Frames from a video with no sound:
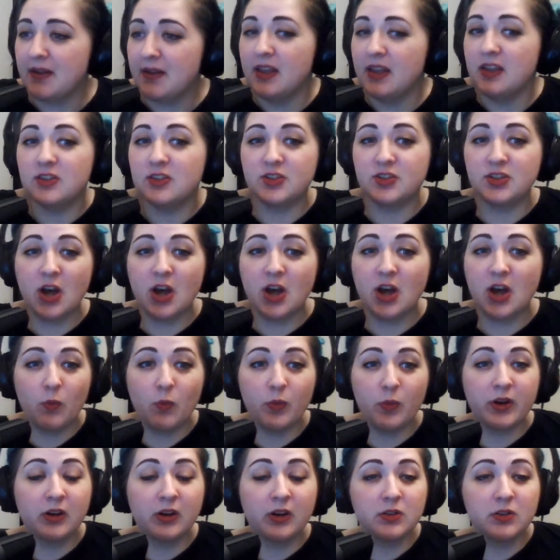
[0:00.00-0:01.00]
so
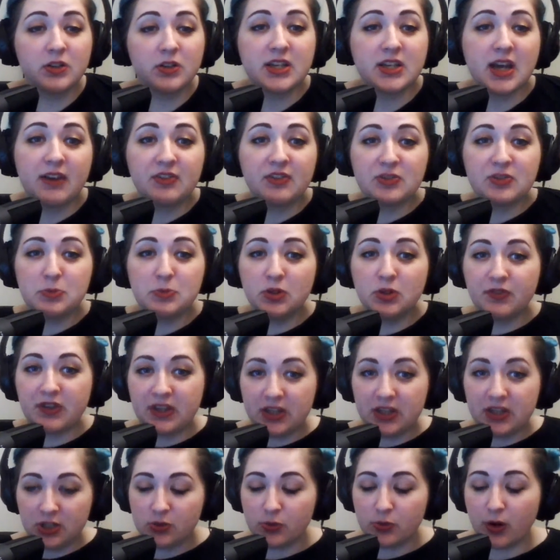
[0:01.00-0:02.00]
we're going to have to move
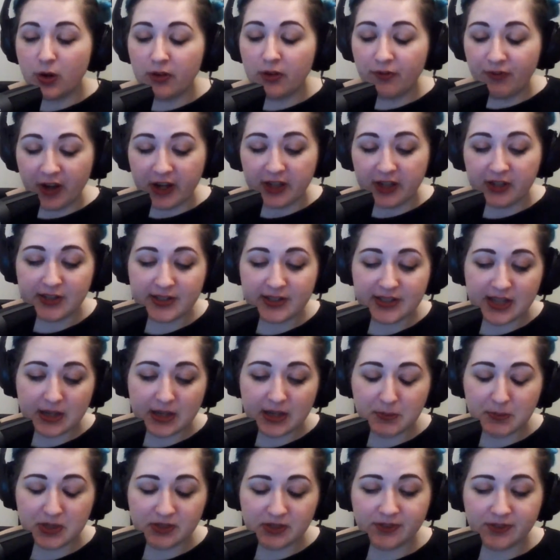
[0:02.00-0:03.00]
into our final
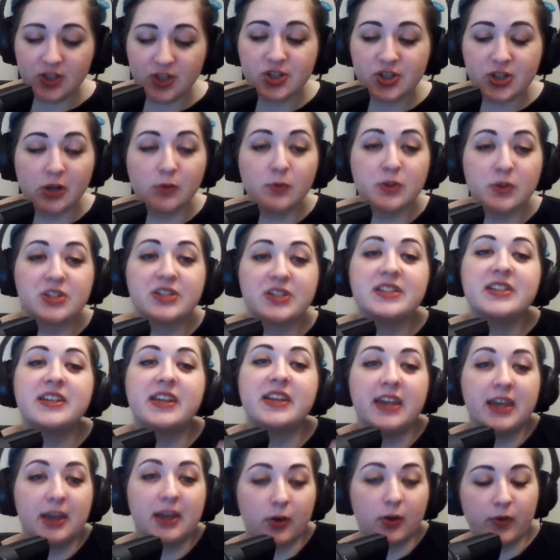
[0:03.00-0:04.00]
segment of the show, which is
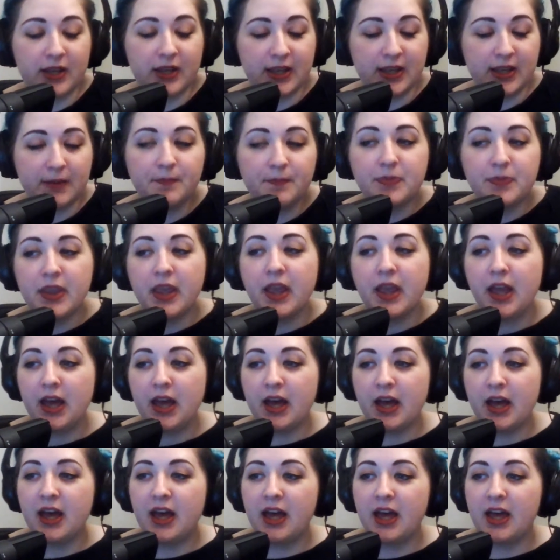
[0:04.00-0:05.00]
Geekery,
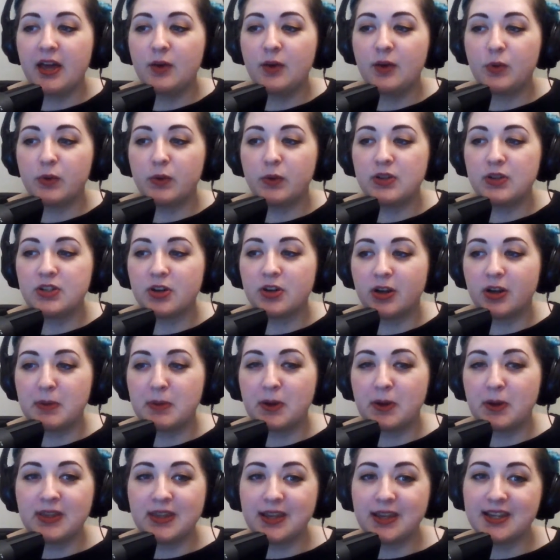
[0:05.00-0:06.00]
where we talk
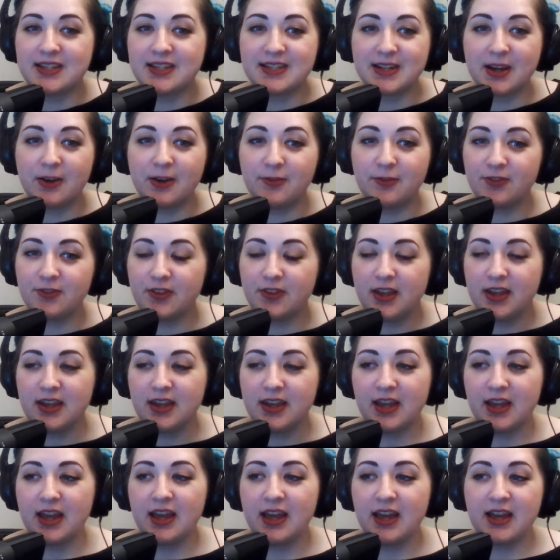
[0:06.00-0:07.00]
about geeky stuff.
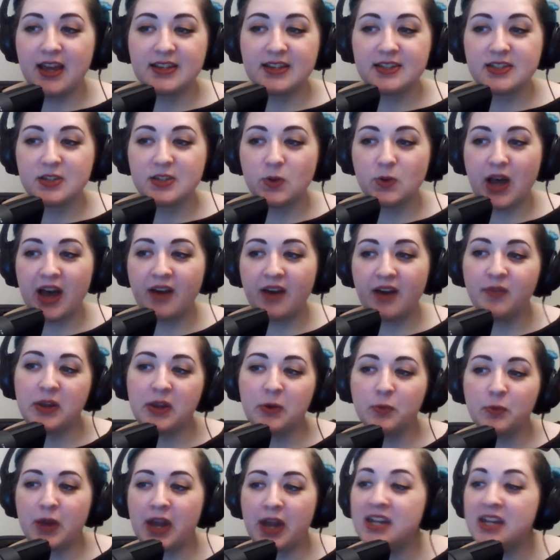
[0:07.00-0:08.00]
So have we
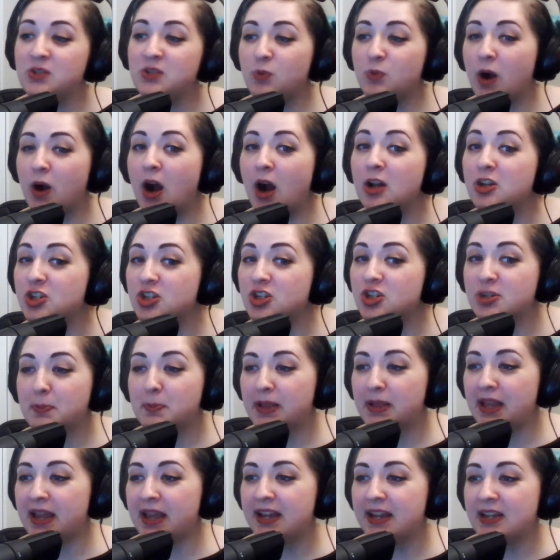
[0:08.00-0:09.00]
read, watched,
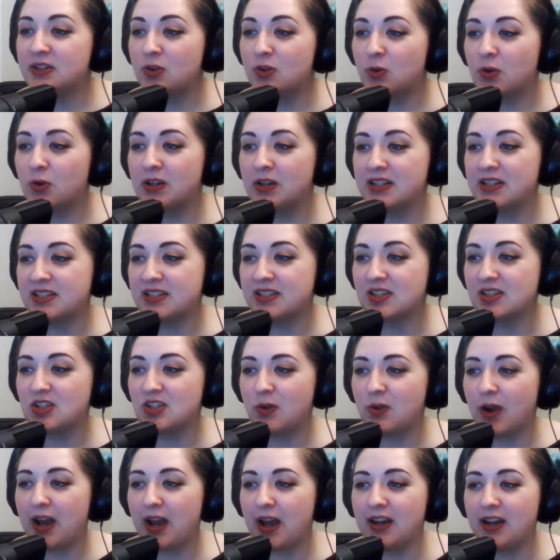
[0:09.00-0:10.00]
played, or listened to
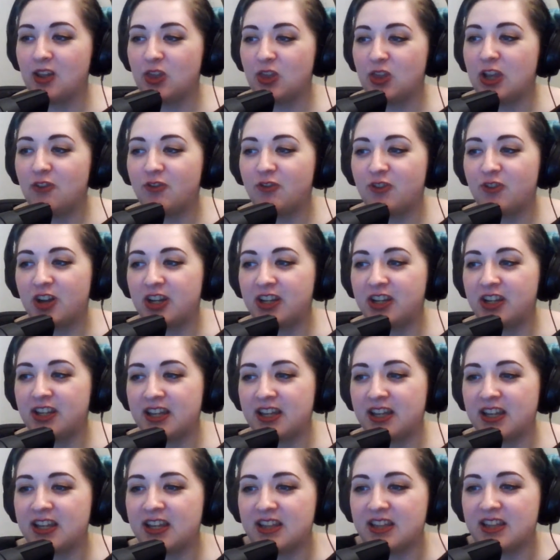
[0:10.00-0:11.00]
anything fun and
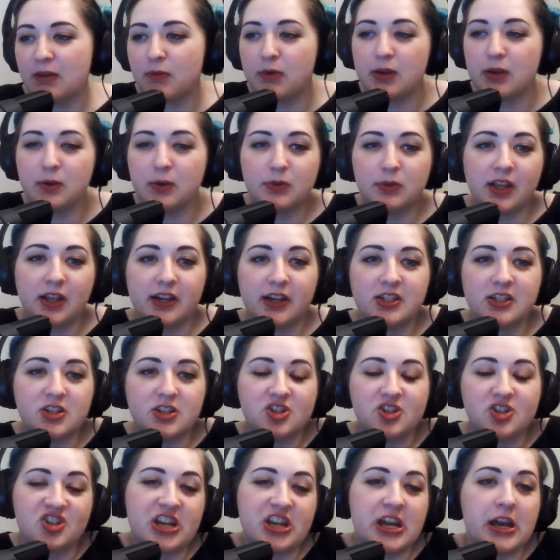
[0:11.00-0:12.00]
geeky that we would like to
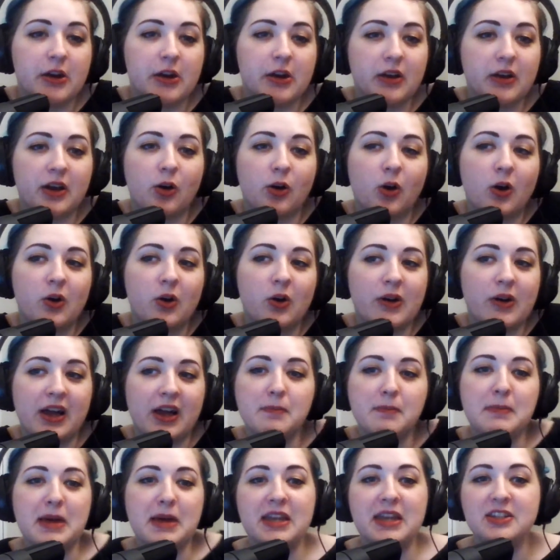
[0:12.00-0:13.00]
share or
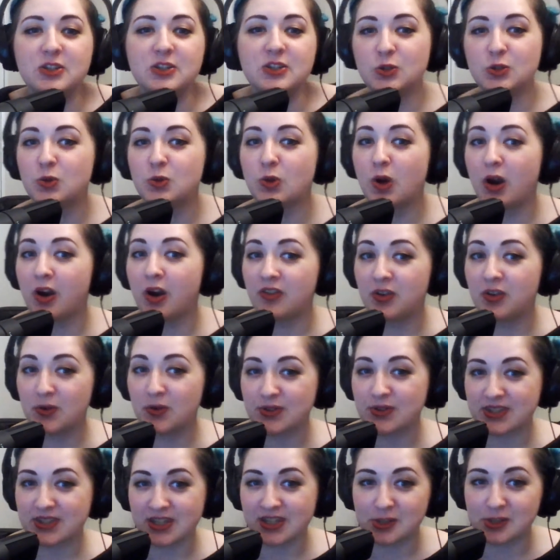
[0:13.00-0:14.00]
recommend to our
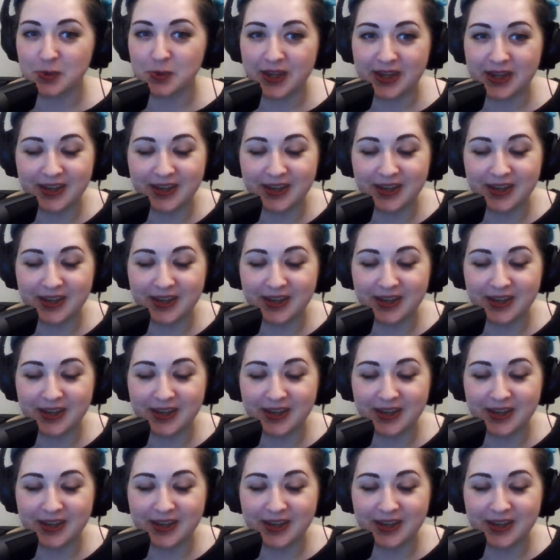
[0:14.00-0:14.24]
viewers this week?